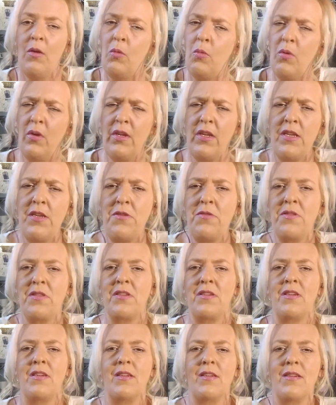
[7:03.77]
What do you
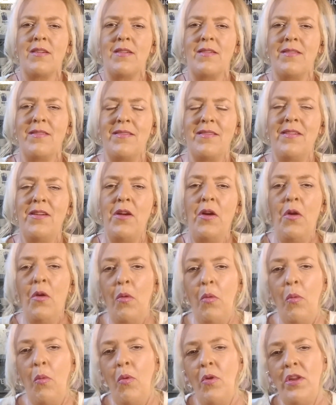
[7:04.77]
think?
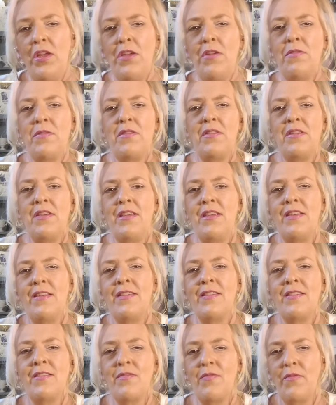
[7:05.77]
What do you think
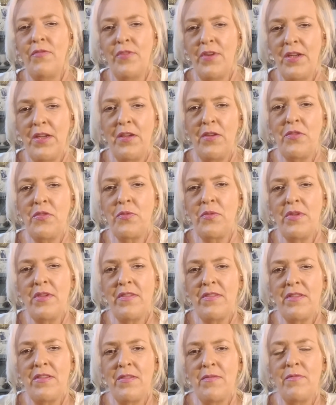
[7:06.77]
is Franco's
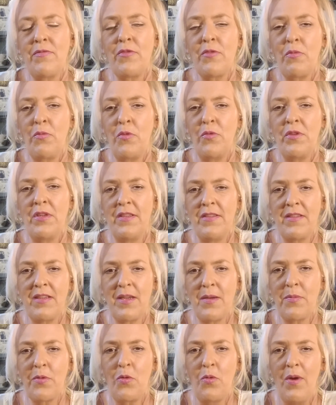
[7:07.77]
reasoning for wanting his
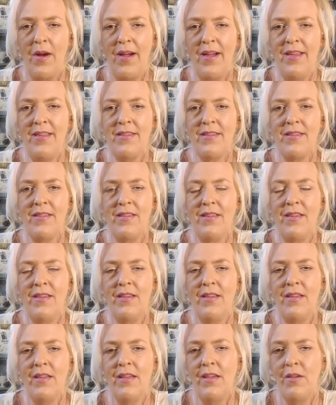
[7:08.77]
kept quiet?
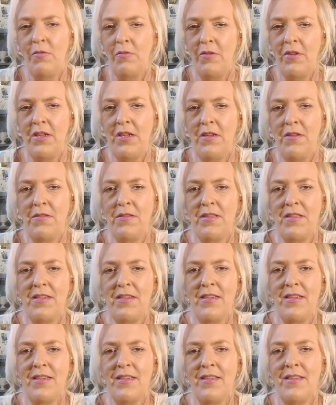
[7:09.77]
And what do you
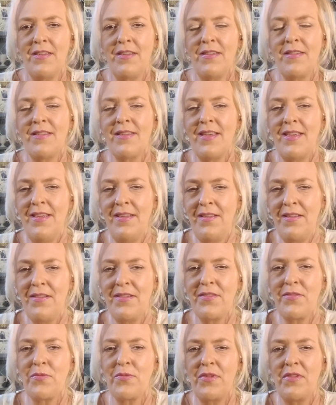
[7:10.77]
think is
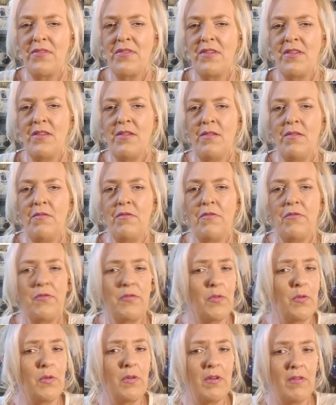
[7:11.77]
Elon's reasoning
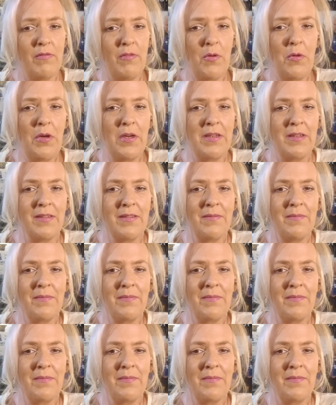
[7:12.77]
for avoiding?